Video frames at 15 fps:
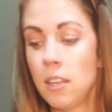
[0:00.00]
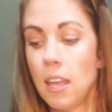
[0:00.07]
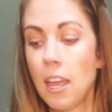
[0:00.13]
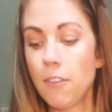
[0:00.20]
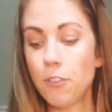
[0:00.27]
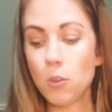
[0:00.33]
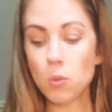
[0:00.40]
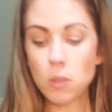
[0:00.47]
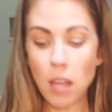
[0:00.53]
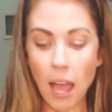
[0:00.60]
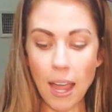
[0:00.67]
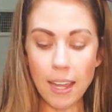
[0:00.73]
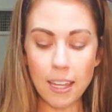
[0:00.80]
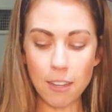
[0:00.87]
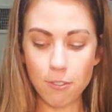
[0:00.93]
If you'd
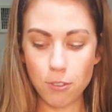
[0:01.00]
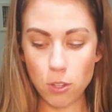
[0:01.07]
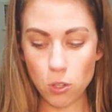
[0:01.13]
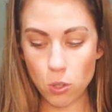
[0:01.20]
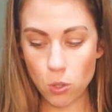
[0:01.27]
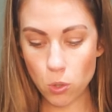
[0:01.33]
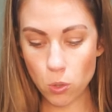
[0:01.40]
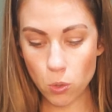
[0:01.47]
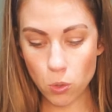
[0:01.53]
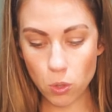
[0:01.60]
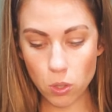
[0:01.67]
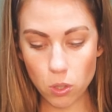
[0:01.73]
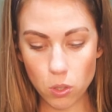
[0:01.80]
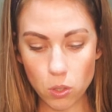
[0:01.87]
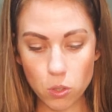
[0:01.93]
like, if
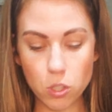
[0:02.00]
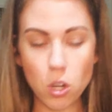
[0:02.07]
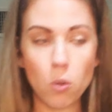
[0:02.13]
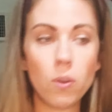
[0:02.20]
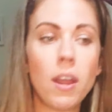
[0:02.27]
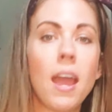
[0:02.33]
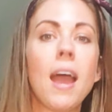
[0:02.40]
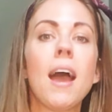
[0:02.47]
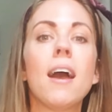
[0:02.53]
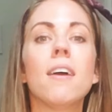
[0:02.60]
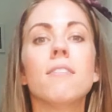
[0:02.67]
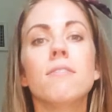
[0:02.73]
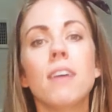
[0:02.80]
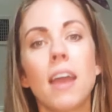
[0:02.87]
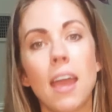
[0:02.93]
you don't
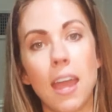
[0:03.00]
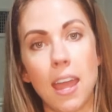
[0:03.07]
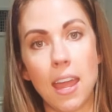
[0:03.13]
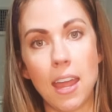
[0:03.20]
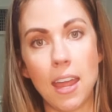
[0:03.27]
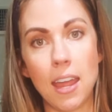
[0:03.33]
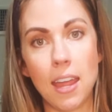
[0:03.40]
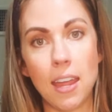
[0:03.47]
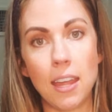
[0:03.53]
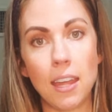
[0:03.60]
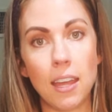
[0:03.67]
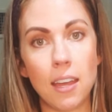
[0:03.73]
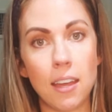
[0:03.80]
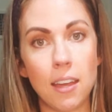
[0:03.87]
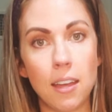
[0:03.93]
have
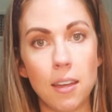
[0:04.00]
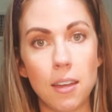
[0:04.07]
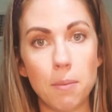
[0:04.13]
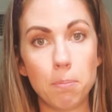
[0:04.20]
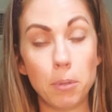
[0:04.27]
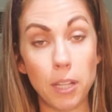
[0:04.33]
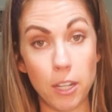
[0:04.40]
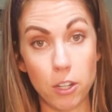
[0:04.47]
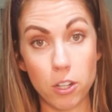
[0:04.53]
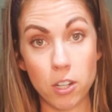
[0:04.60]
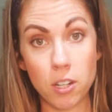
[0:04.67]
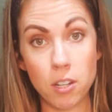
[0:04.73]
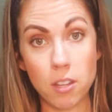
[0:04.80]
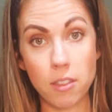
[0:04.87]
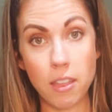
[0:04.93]
a
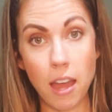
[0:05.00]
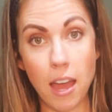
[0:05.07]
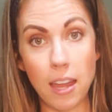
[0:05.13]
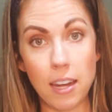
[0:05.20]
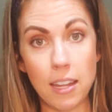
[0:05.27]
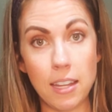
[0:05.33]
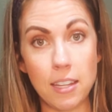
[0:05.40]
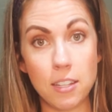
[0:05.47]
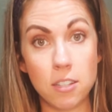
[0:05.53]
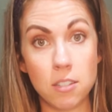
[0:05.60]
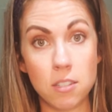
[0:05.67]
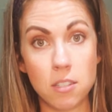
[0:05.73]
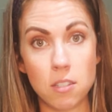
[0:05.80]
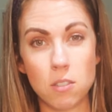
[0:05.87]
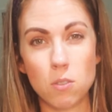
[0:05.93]
blender that
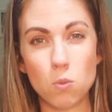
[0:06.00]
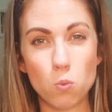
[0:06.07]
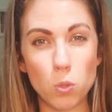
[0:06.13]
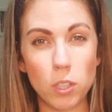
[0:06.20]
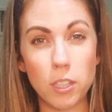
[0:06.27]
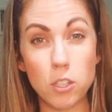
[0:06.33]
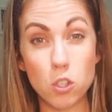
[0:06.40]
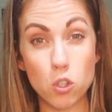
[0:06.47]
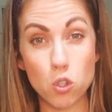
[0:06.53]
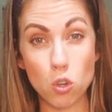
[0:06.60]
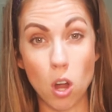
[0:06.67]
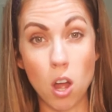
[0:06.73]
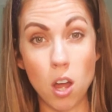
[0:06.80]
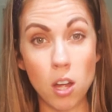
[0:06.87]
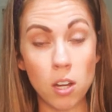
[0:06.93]
is really
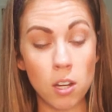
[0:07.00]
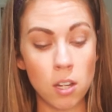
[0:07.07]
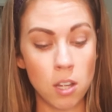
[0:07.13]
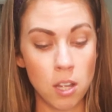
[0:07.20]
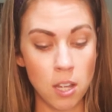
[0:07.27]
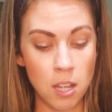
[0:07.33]
strong,